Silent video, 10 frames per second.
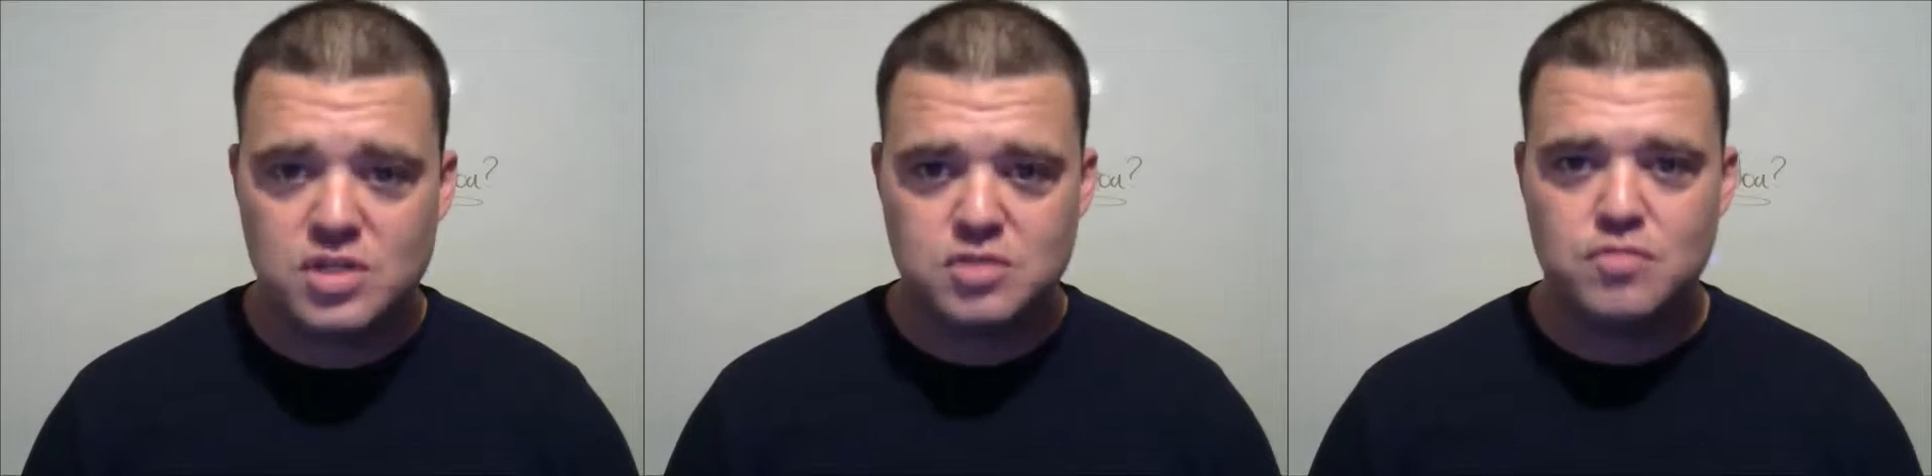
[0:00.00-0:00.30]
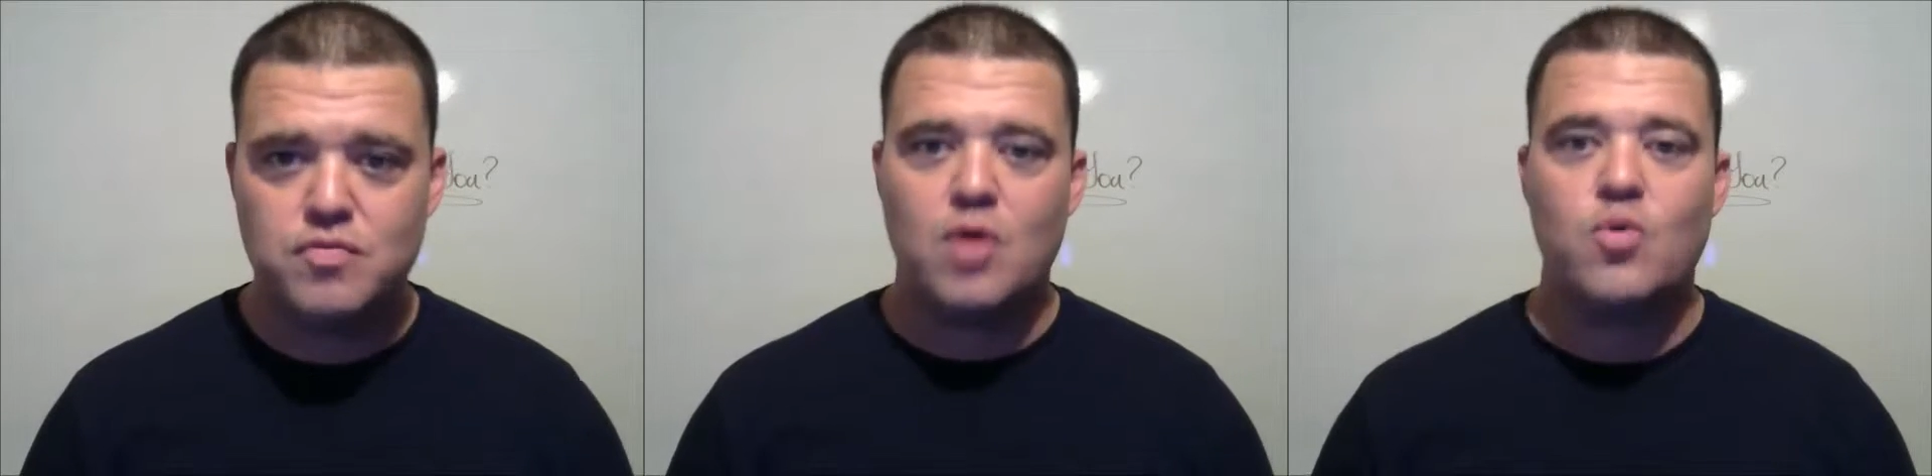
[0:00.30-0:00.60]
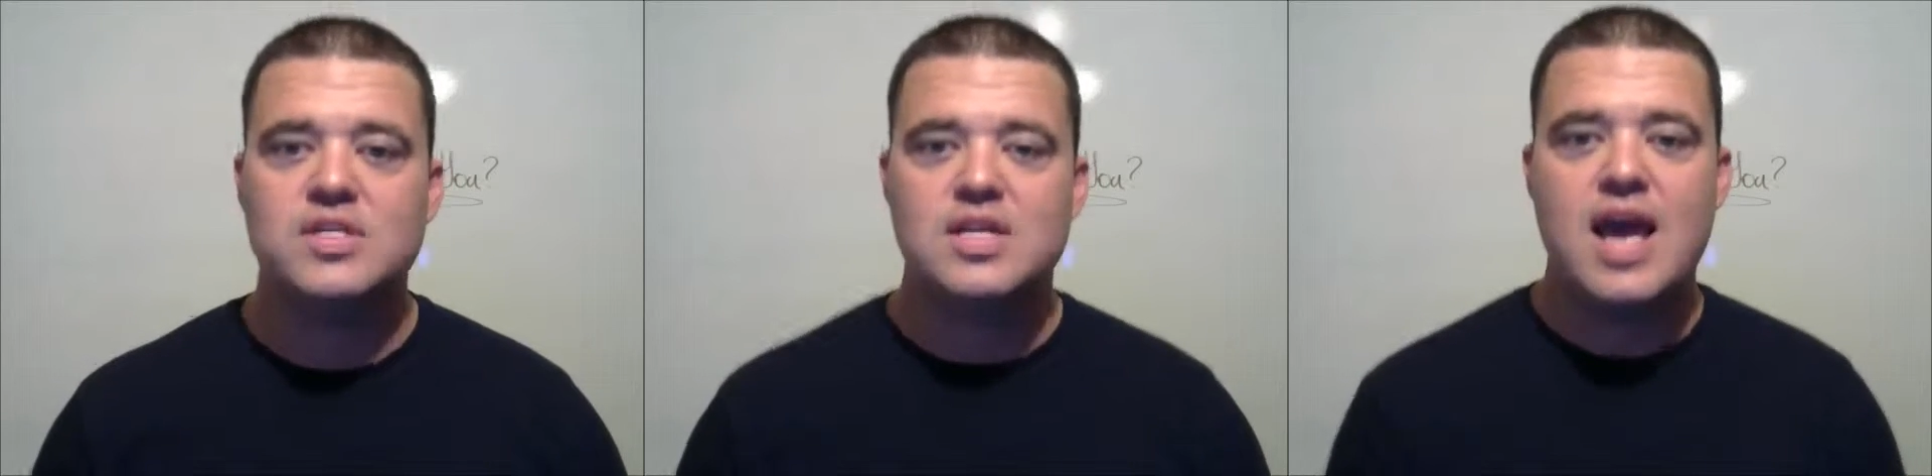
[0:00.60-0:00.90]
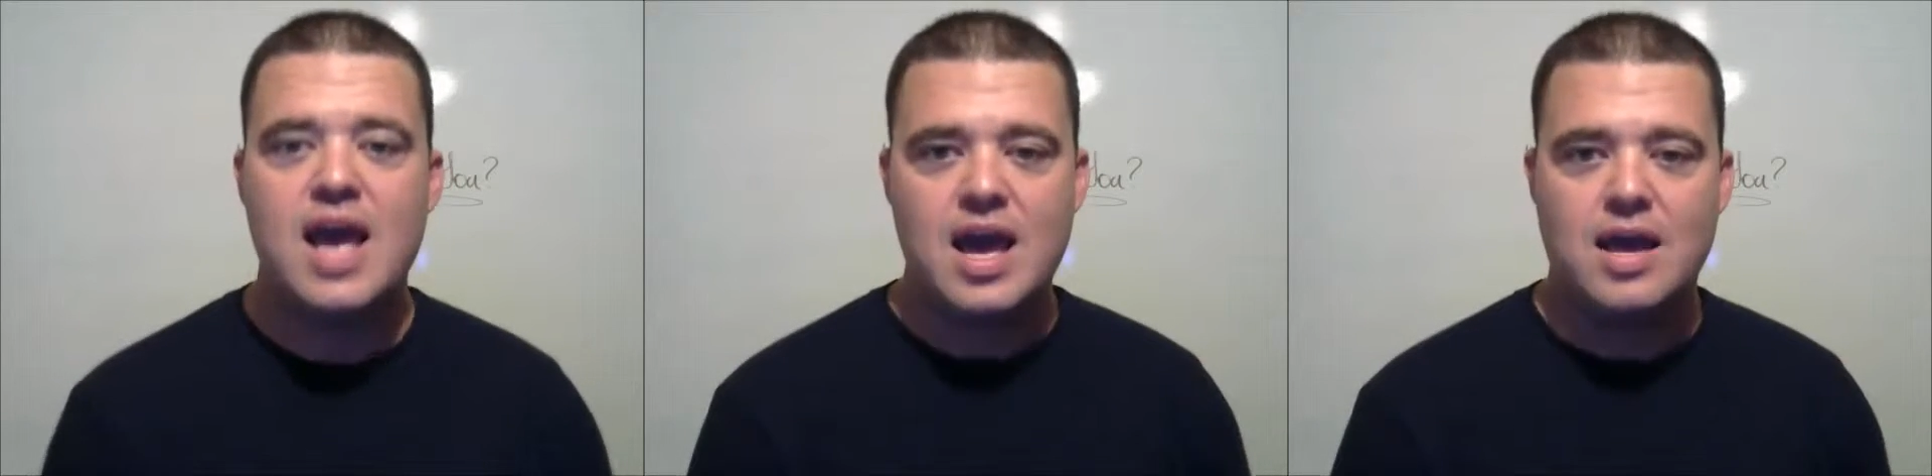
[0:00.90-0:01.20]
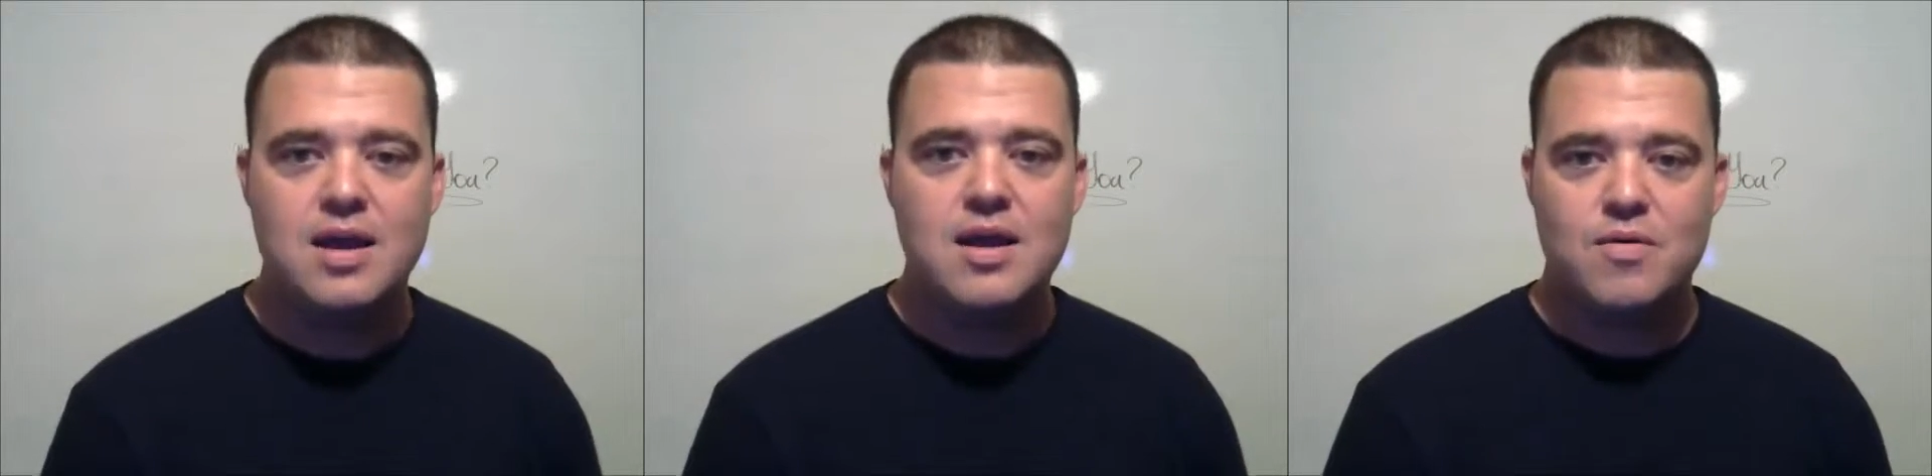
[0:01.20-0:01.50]
that you've always had,
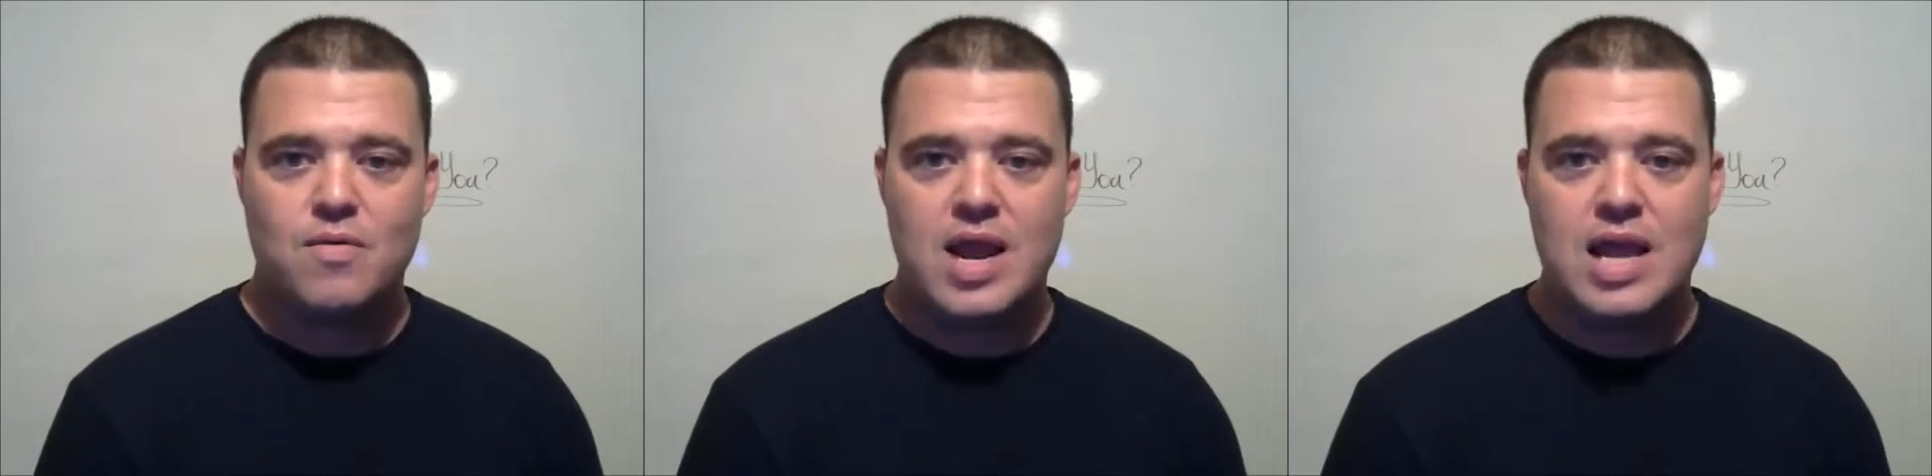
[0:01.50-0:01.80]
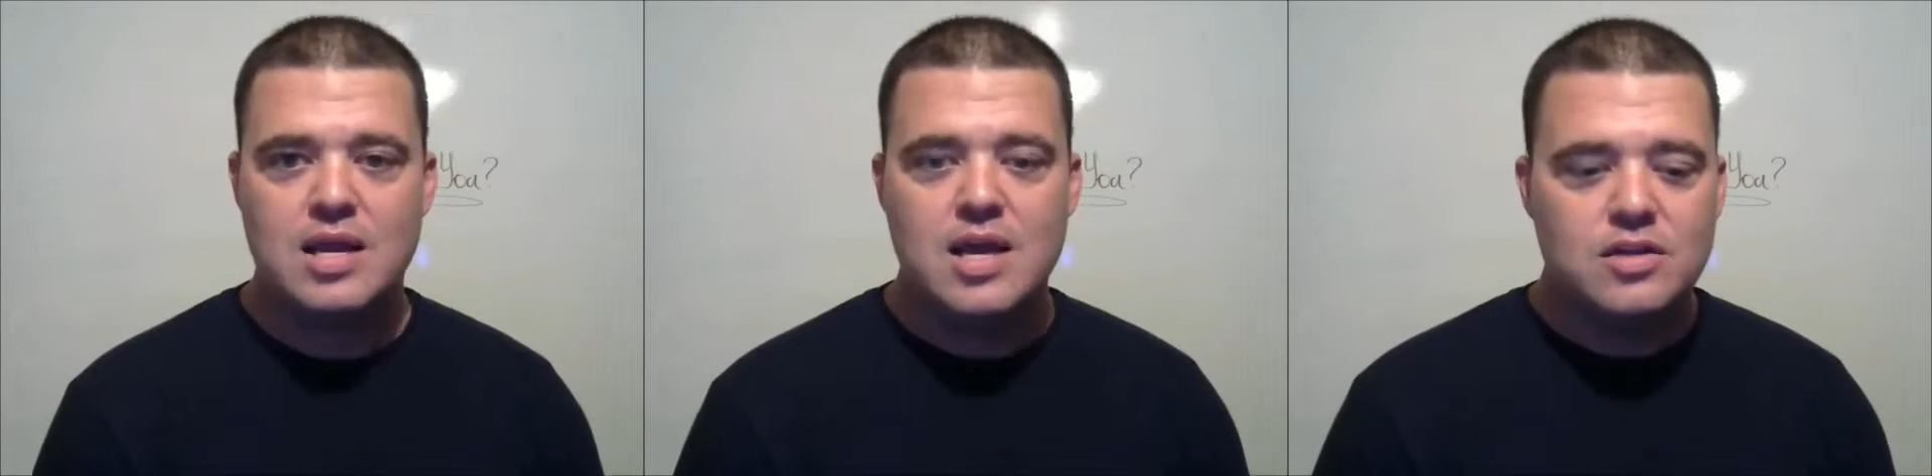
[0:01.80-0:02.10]
right?